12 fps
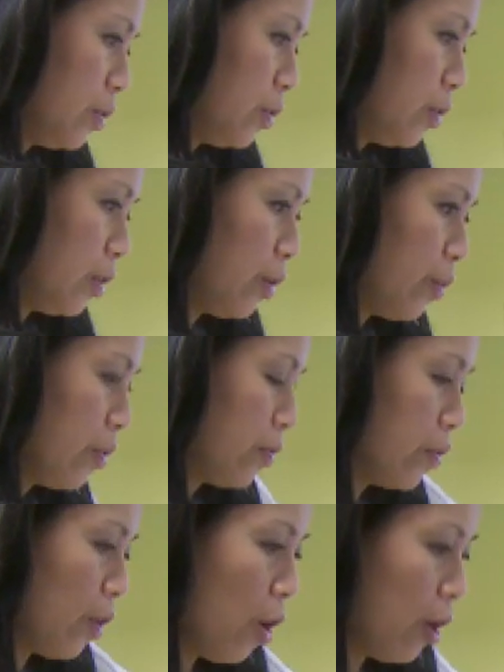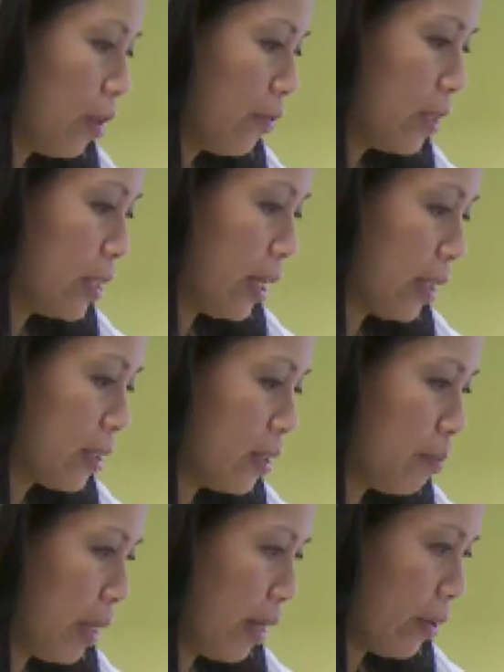So this is all of the text
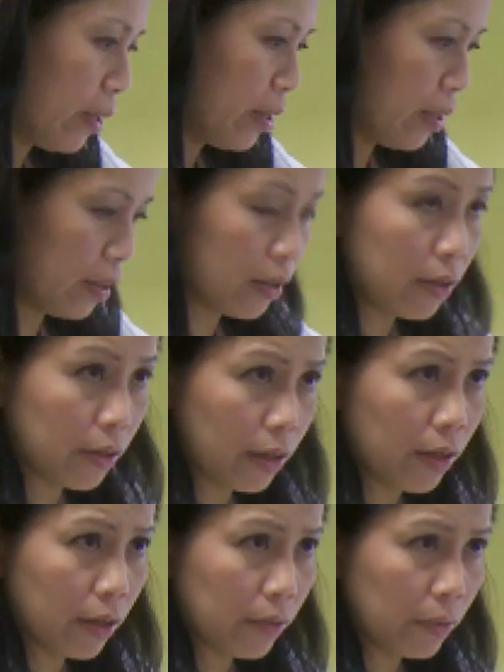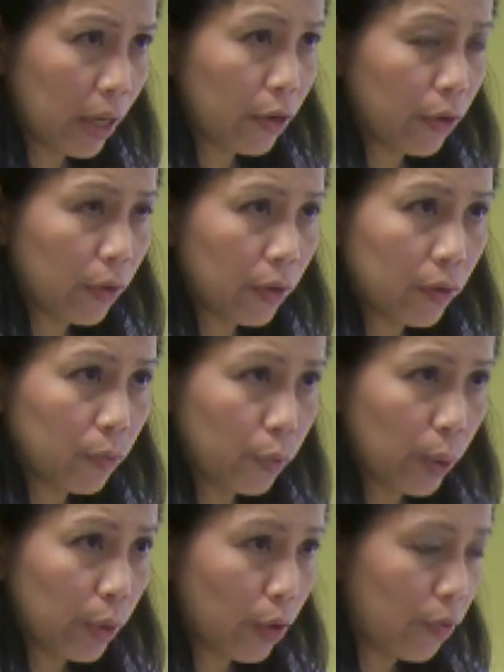about it, and I know that
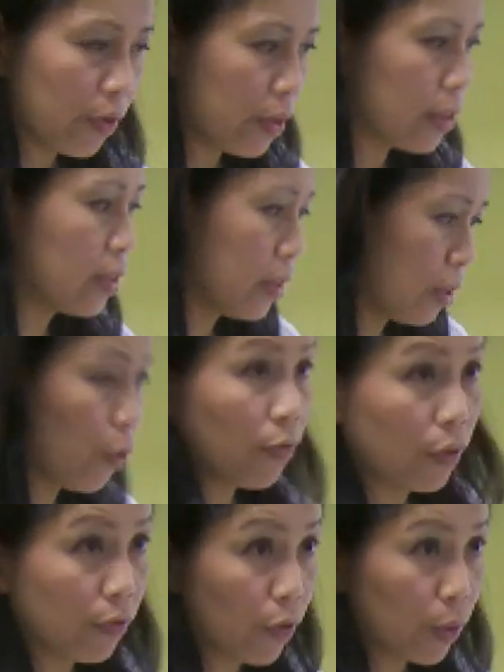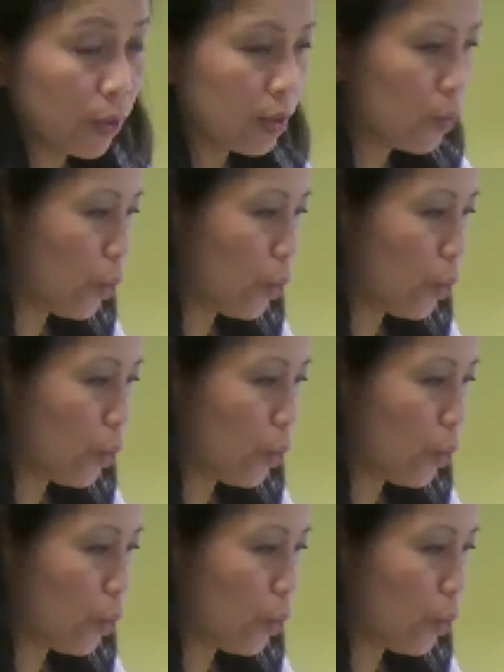we went over this over the phone as